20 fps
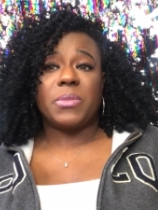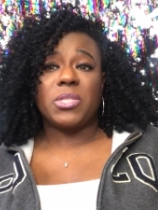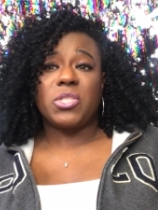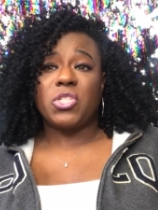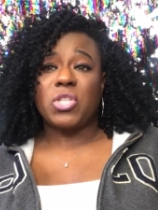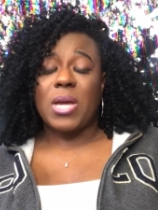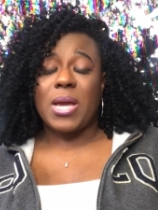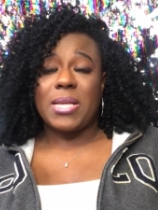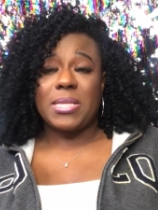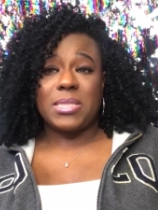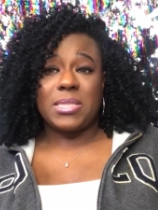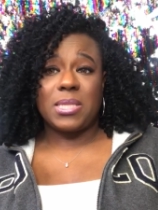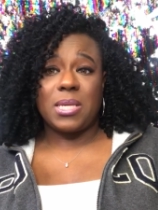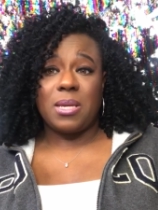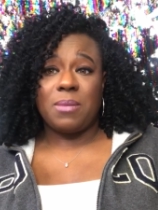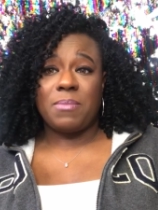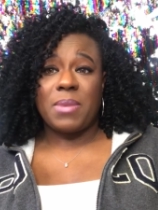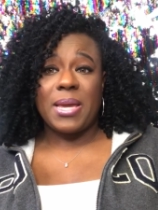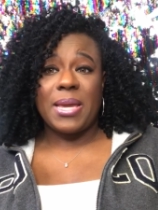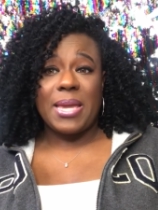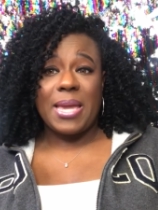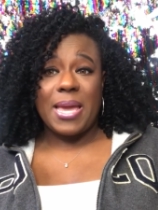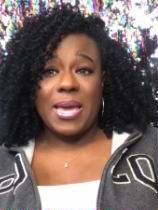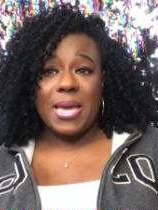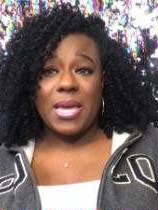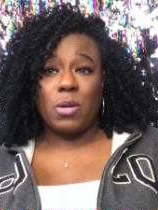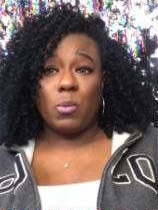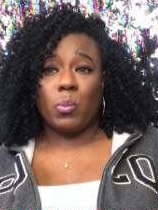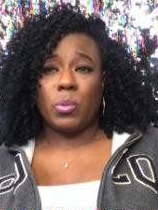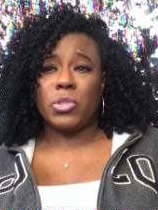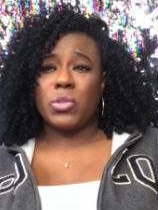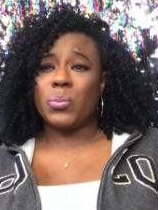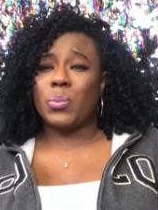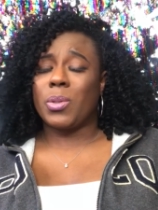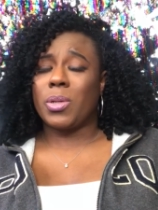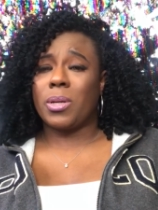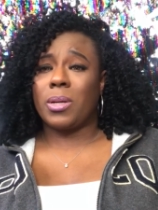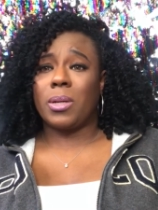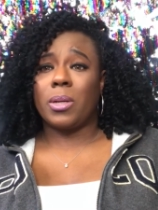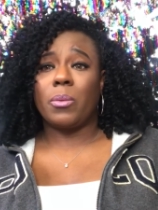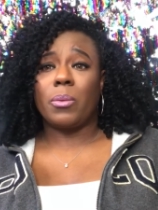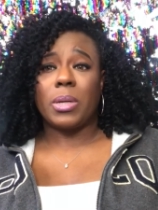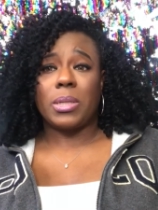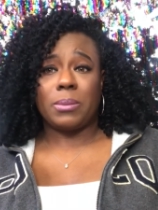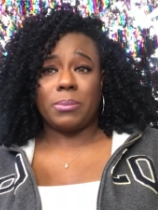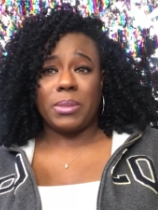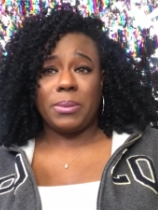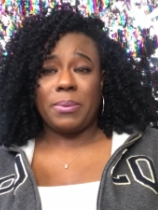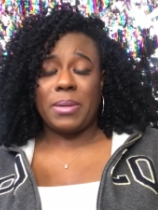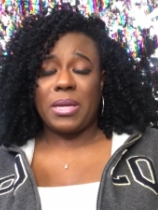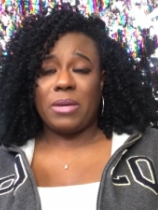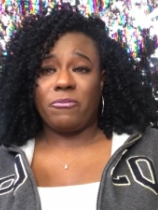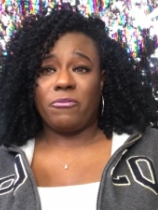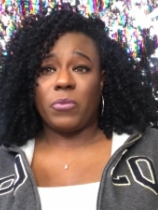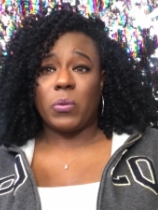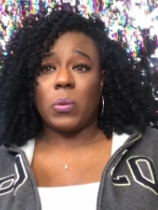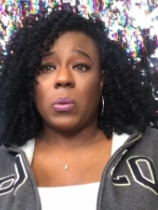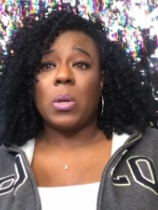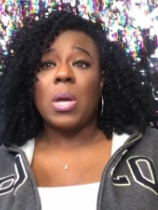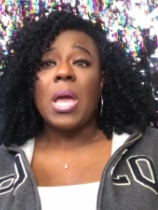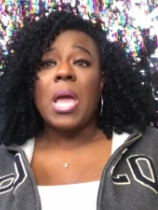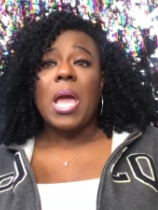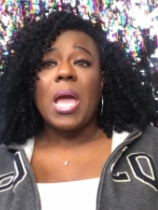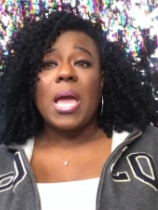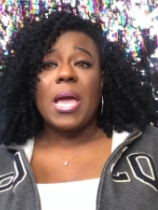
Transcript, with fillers: the shots in my head, which were incredibly painful,